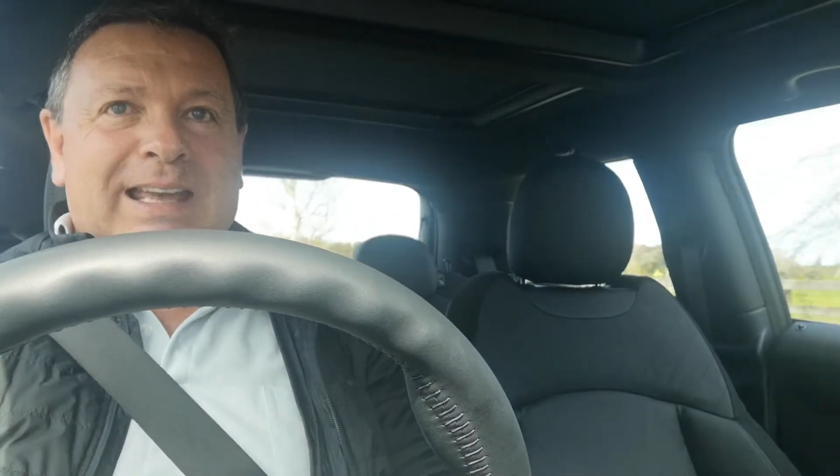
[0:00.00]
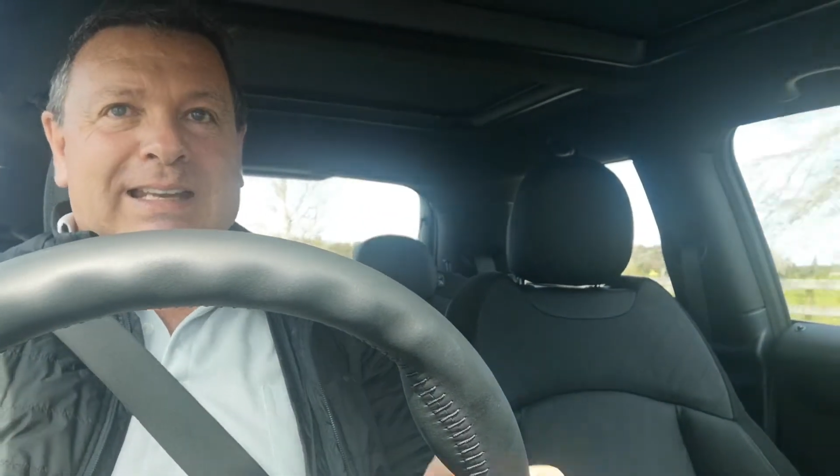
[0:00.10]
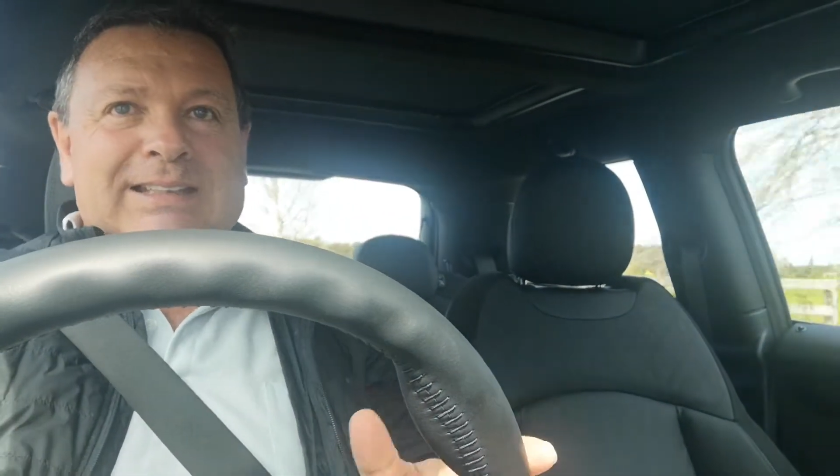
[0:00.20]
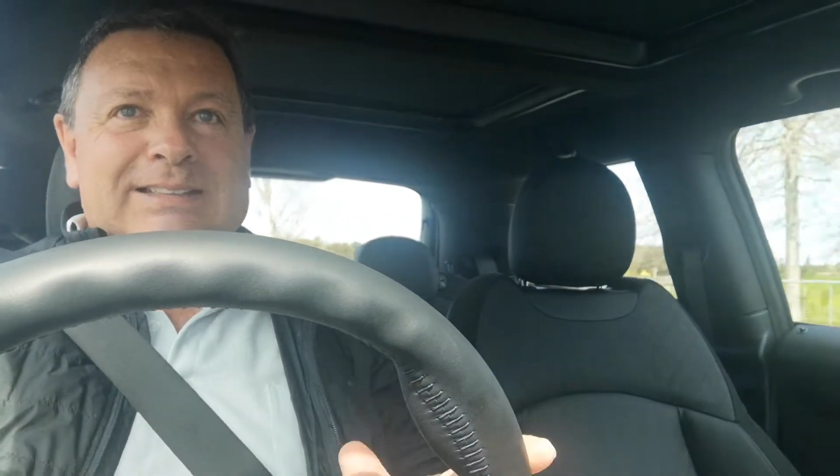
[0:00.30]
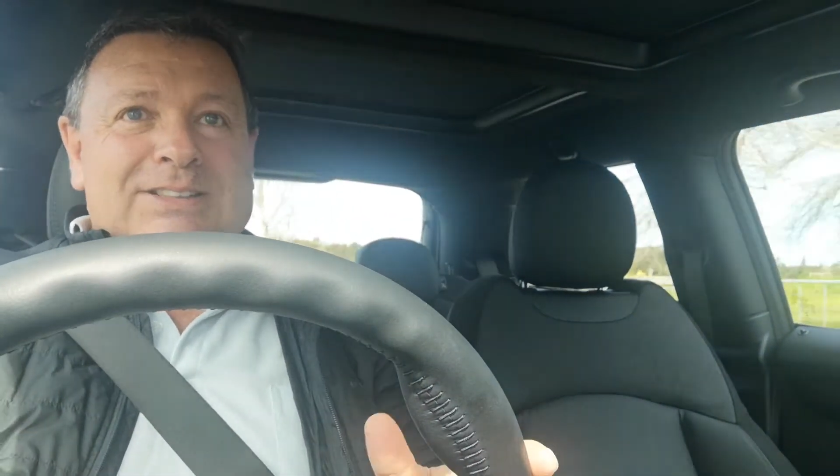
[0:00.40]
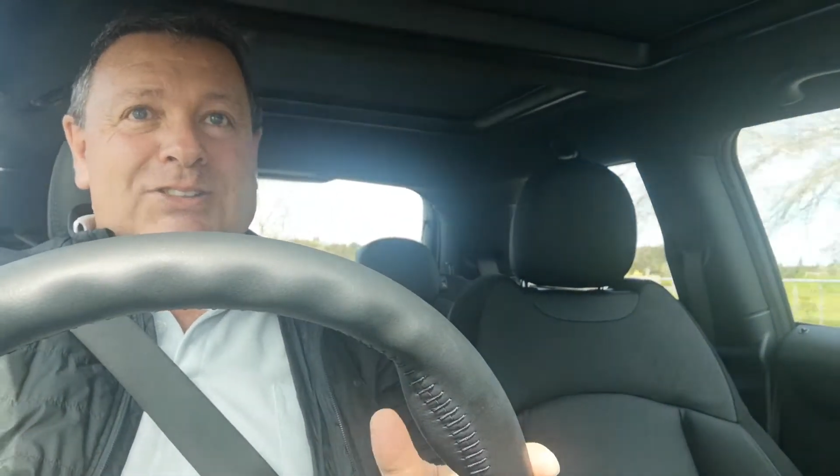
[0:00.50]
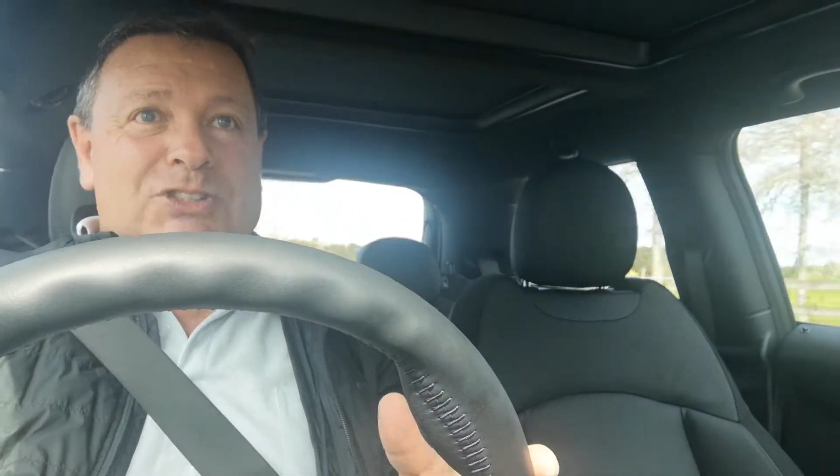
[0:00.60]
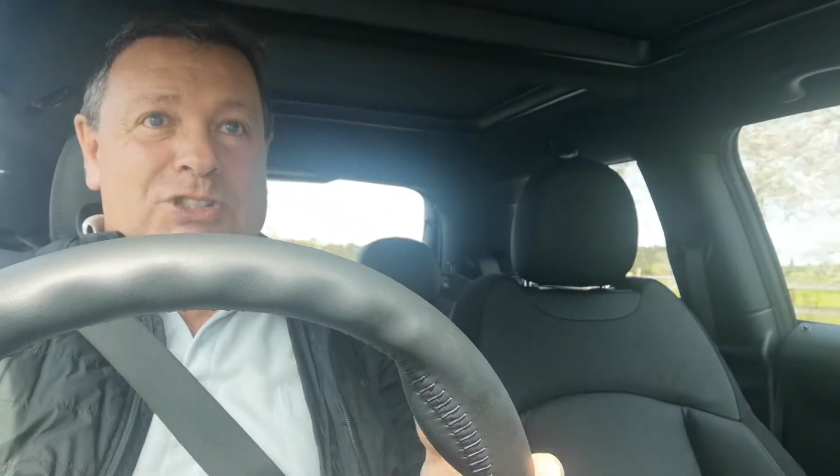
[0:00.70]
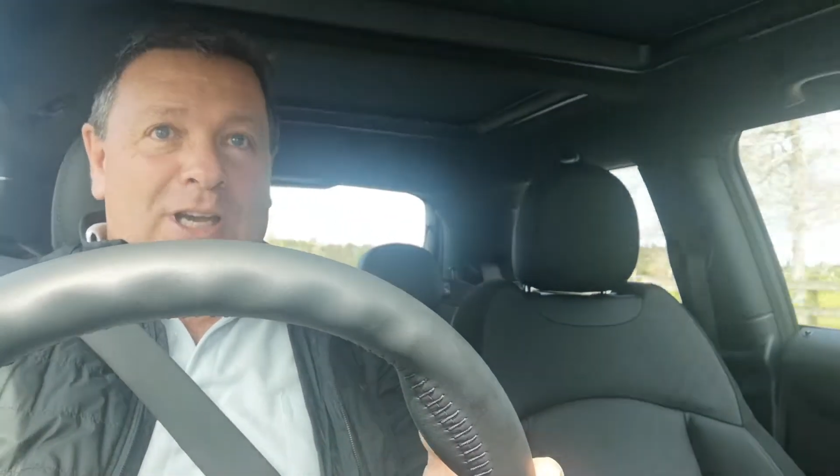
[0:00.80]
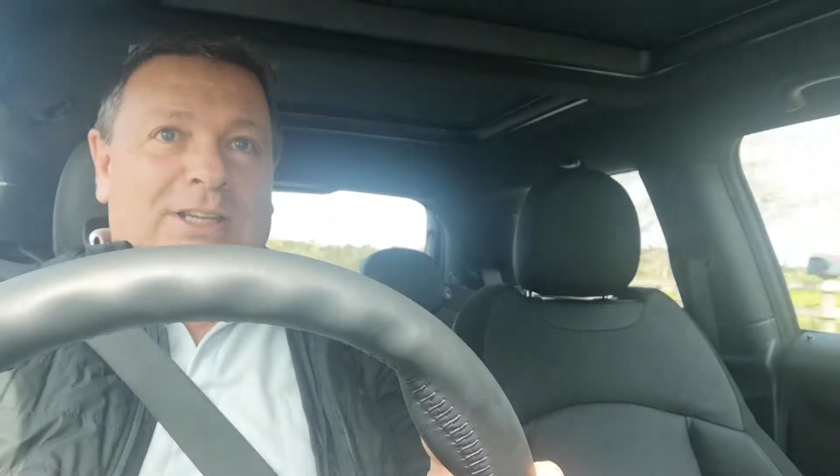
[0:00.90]
and it
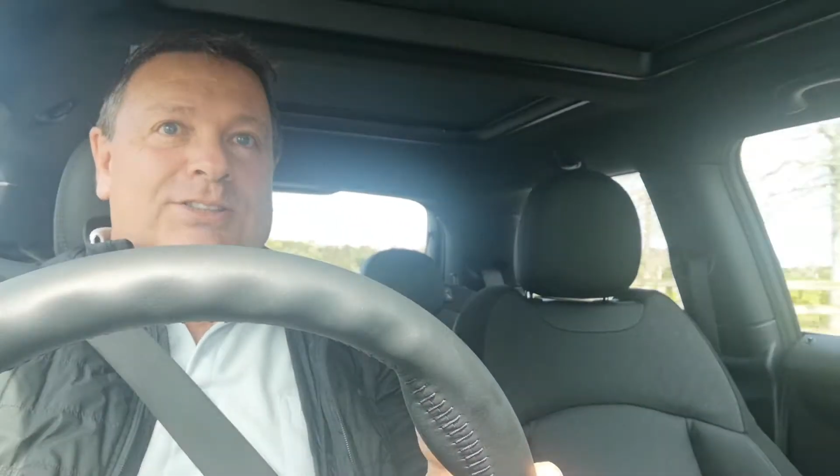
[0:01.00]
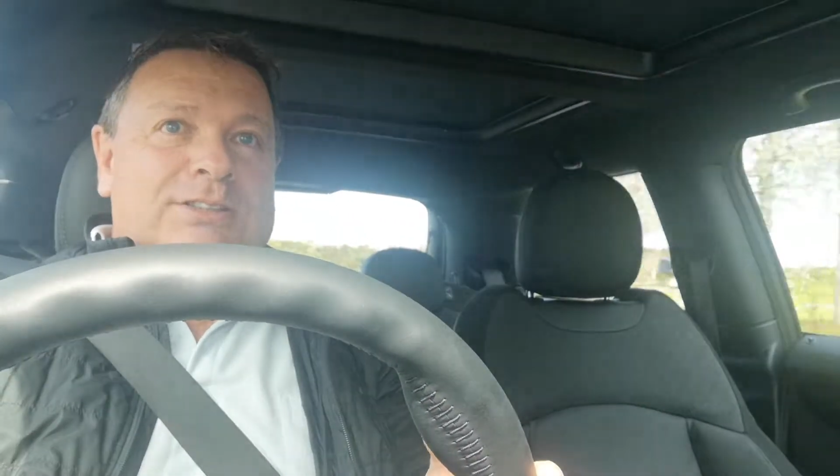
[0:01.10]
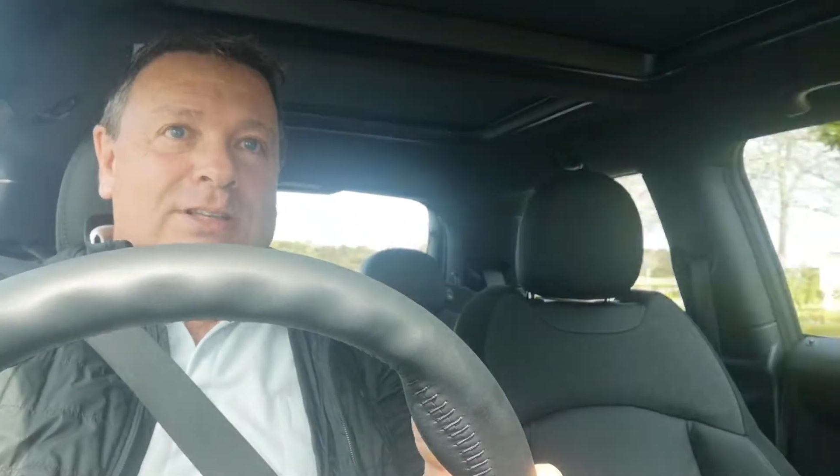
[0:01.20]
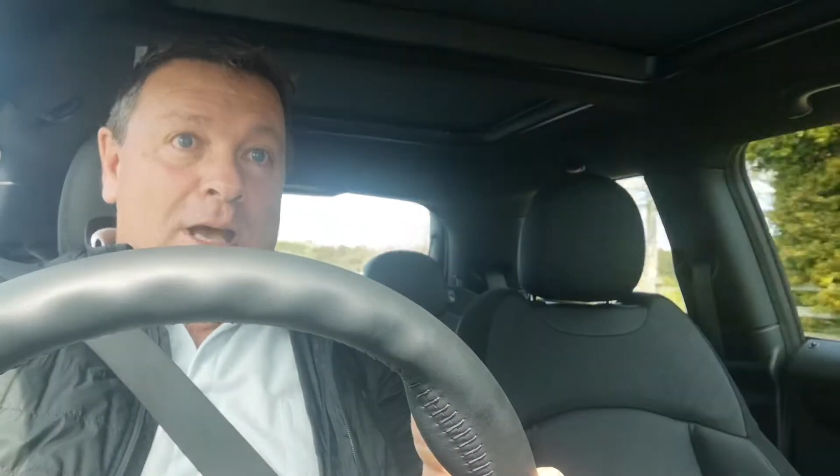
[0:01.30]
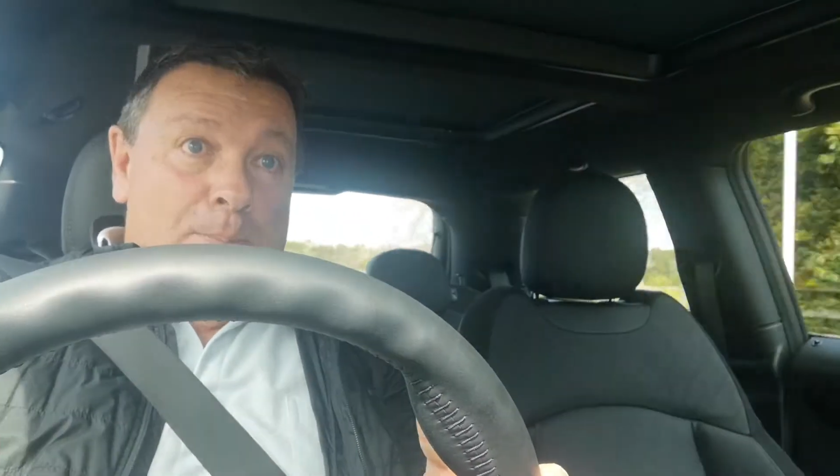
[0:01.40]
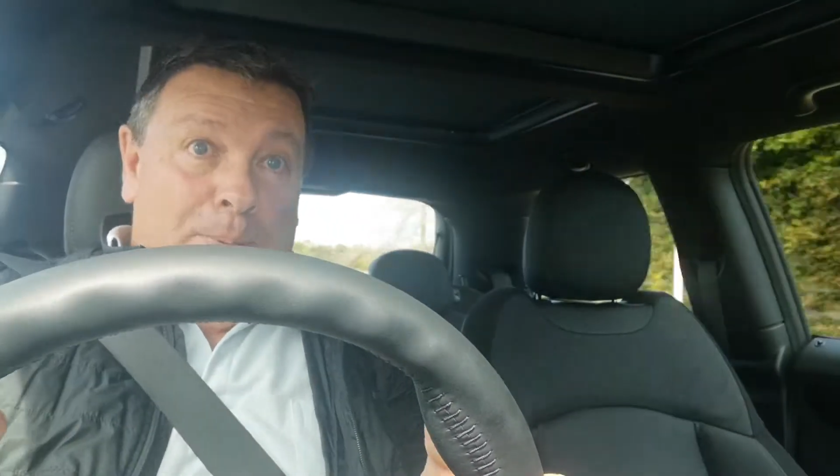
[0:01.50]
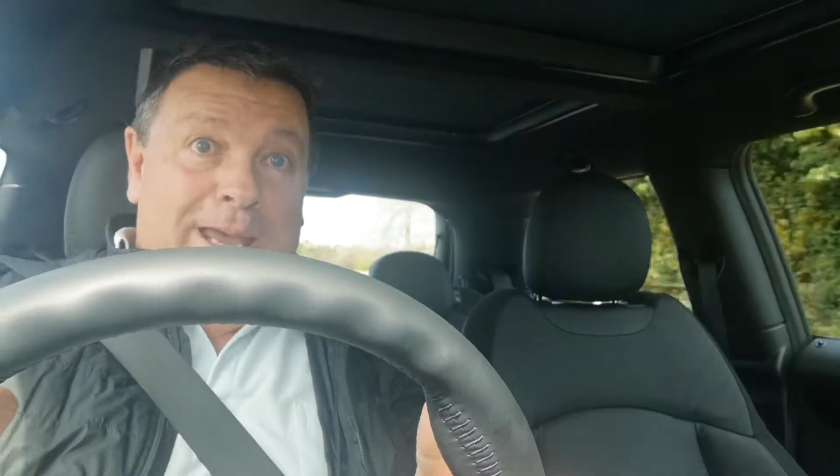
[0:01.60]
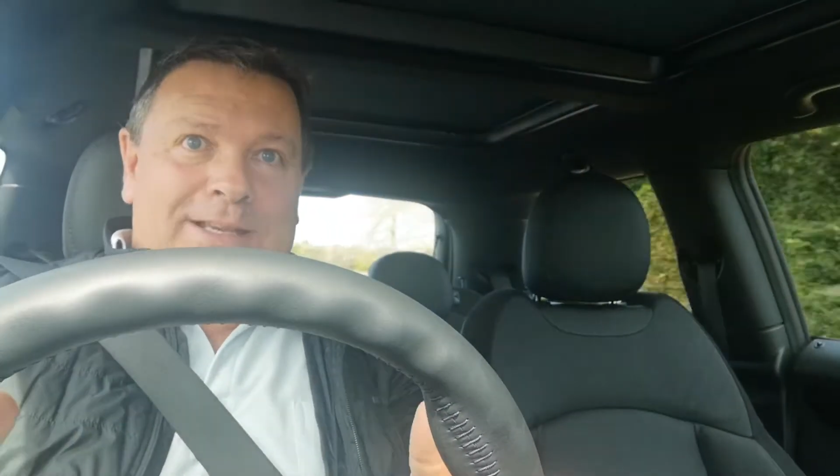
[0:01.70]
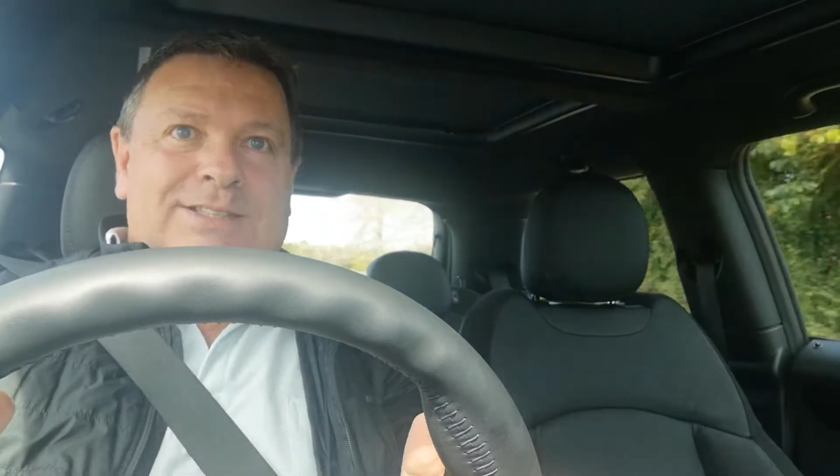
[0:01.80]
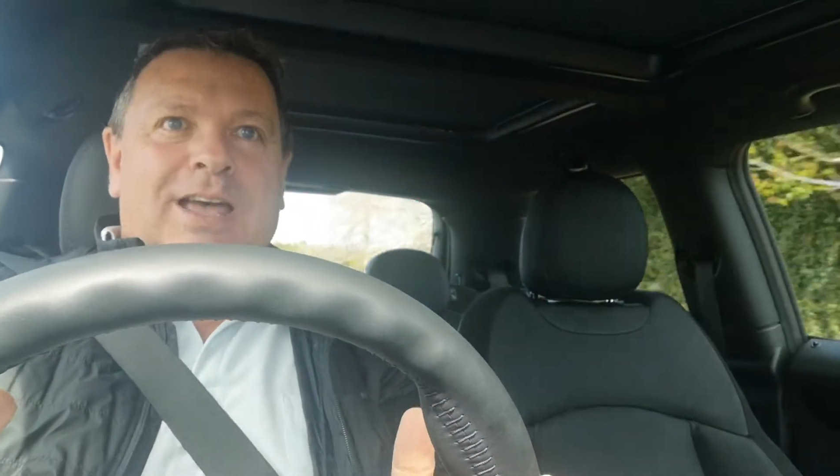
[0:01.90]
just
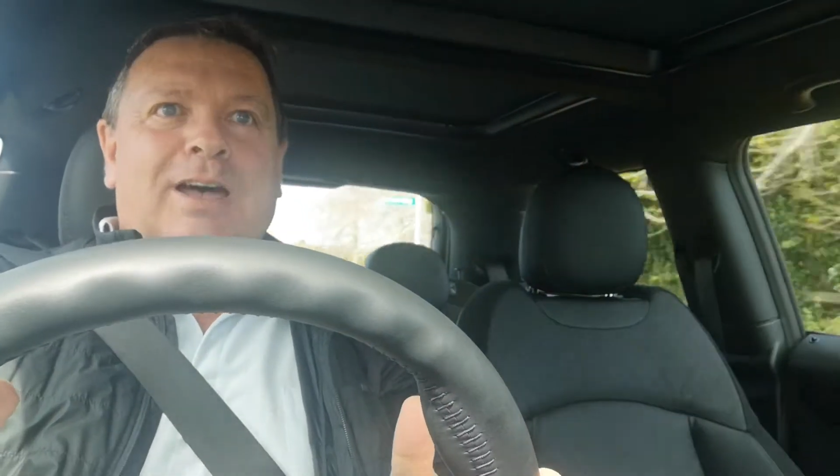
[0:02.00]
picks